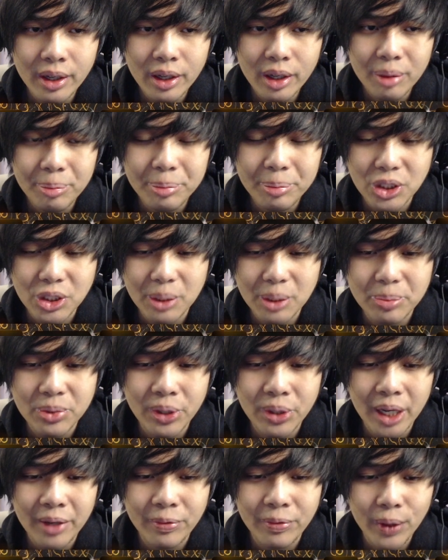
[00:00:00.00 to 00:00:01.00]
Bishop to
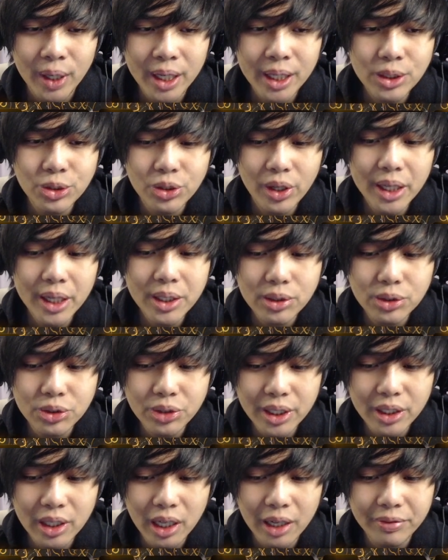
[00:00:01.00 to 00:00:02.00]
f1, trying to
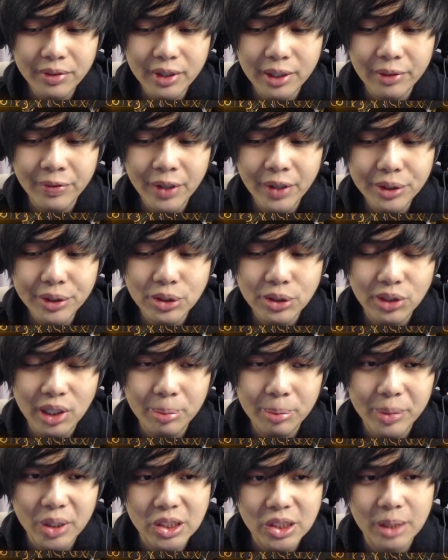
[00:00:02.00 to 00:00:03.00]
trade off the very
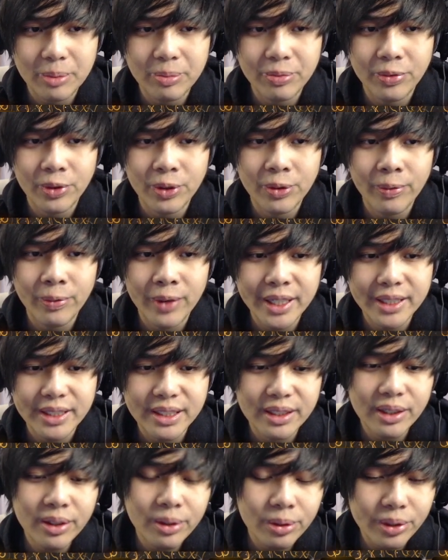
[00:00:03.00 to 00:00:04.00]
strong bishop for
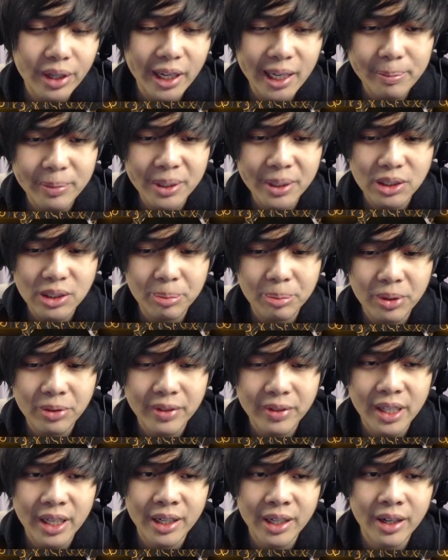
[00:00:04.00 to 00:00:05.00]
white's okay bishop
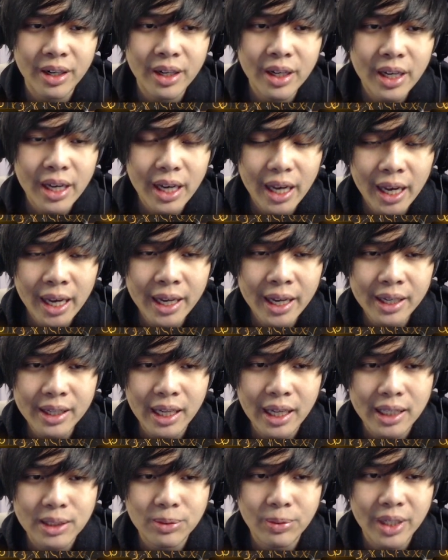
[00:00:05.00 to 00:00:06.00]
over here. And
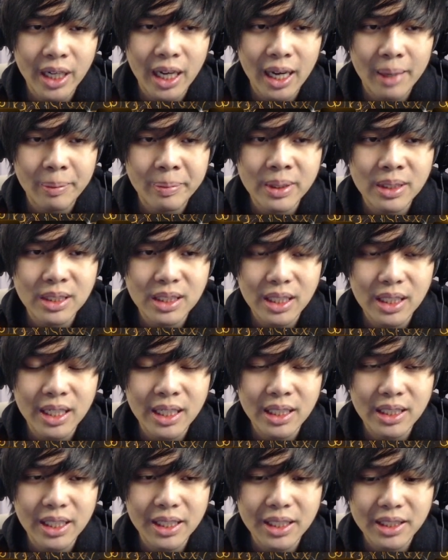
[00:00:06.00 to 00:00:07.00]
that's what happens.
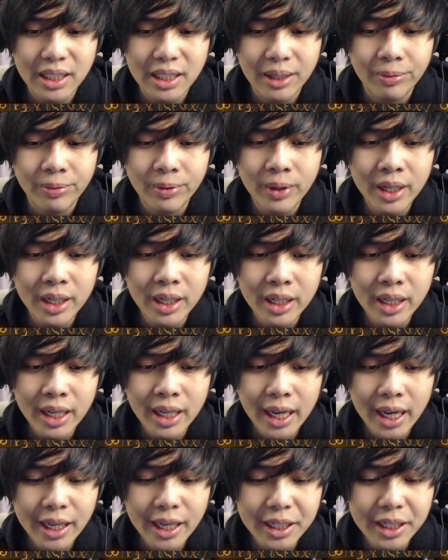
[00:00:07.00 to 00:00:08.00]
King takes f1,
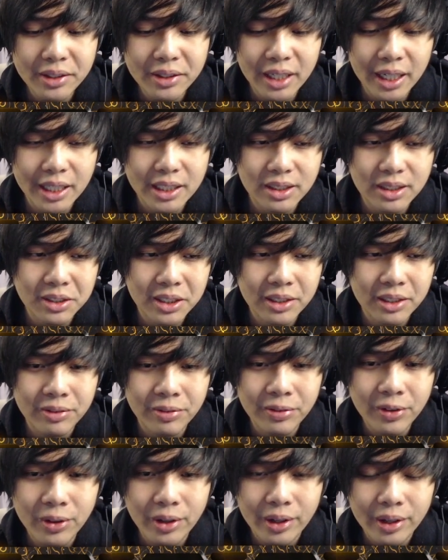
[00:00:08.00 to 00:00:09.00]
and now knight to
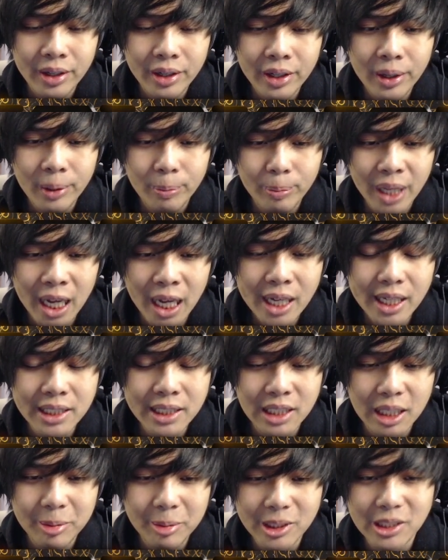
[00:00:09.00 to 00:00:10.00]
e4. Black
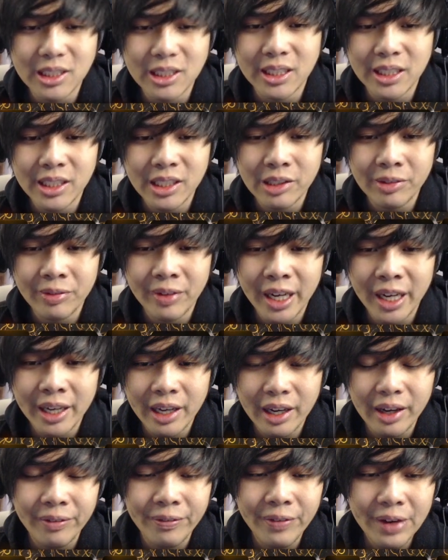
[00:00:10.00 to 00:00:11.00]
is able to solidify
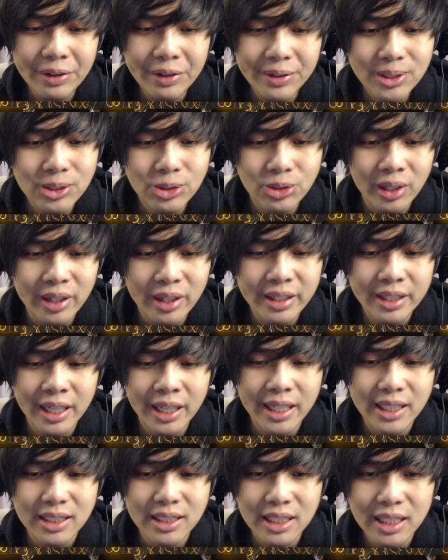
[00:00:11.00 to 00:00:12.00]
a very strong
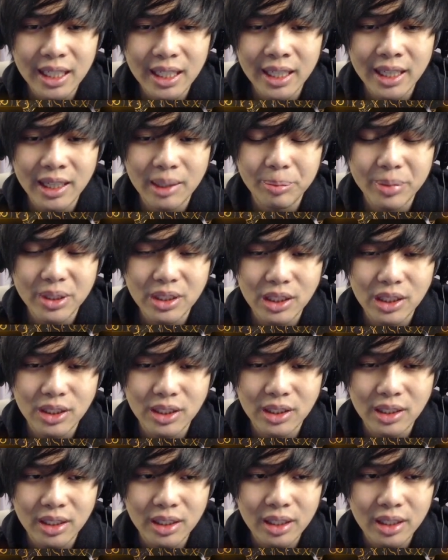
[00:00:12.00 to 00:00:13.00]
knight in the
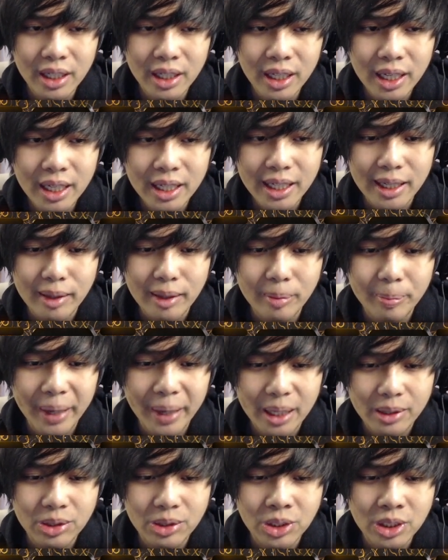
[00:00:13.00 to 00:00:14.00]
position. King
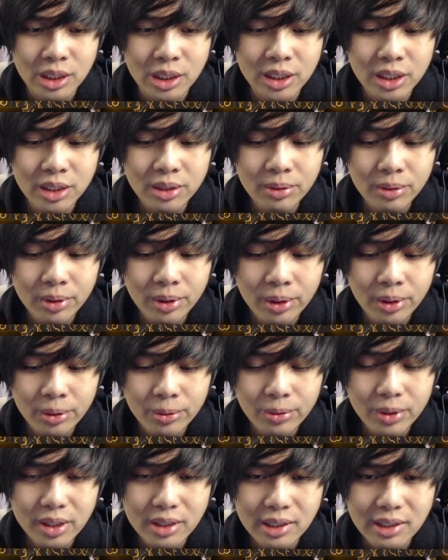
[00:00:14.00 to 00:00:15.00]
back to g2,
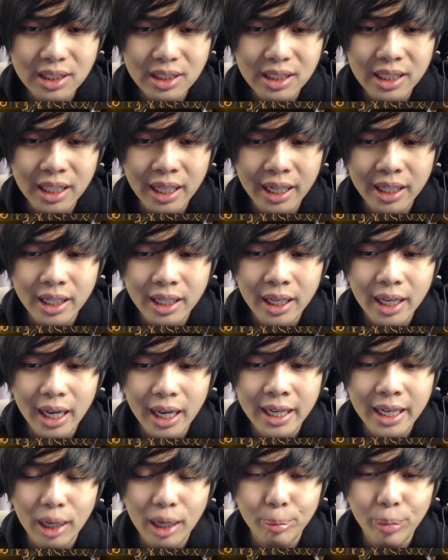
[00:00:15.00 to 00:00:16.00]
rook to c8,
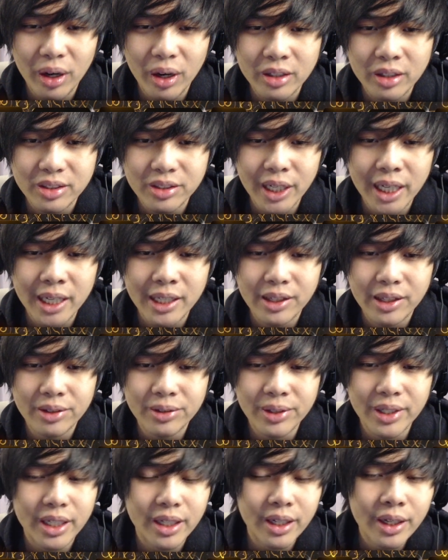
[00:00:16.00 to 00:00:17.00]
and now pawn to
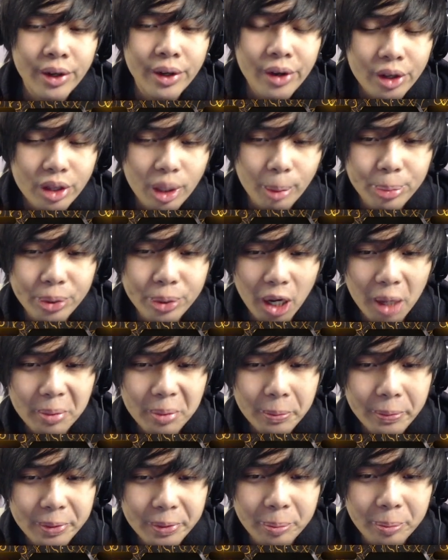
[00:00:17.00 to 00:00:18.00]
a3. The
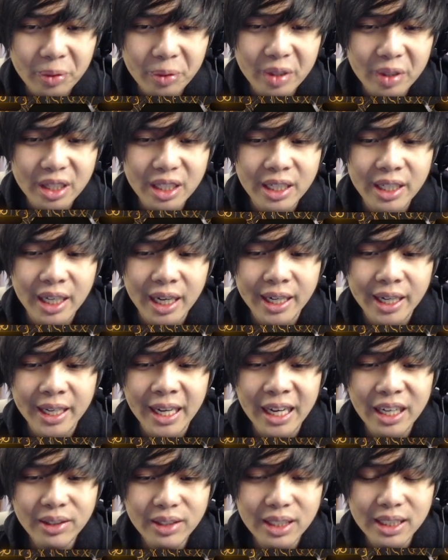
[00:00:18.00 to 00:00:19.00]
problem with moving the knight
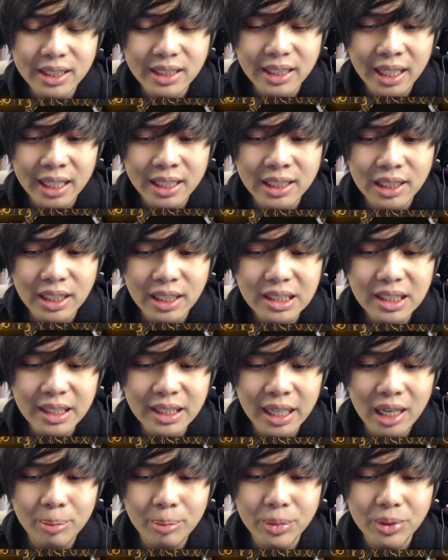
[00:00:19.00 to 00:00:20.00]
now is that it does
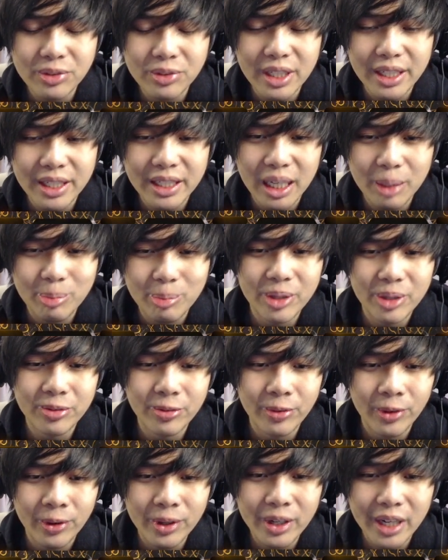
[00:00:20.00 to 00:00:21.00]
allow moves like knight
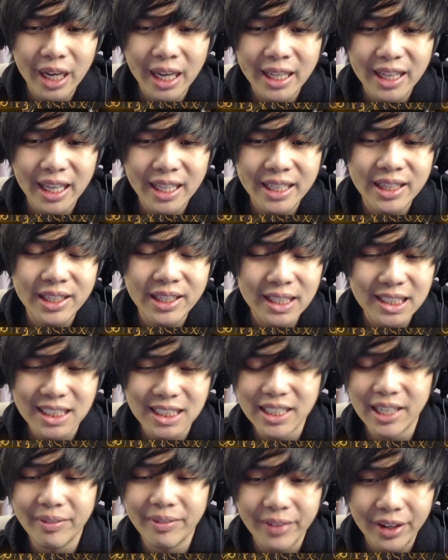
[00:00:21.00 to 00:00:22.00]
b4, and that does
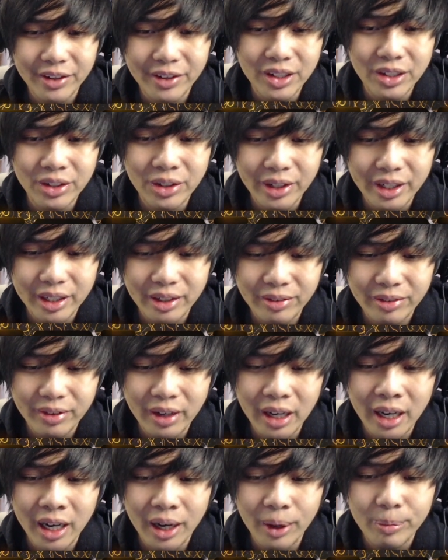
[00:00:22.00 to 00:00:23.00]
get very annoying
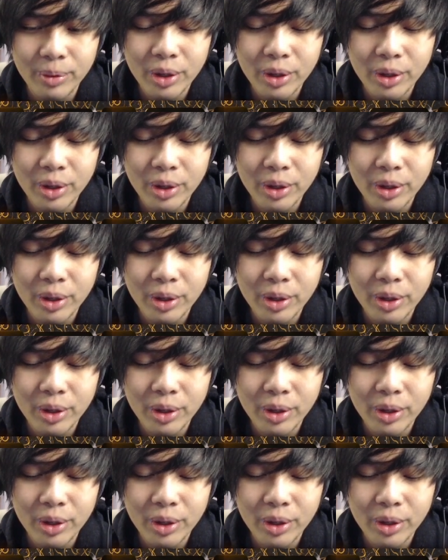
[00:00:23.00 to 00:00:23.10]
for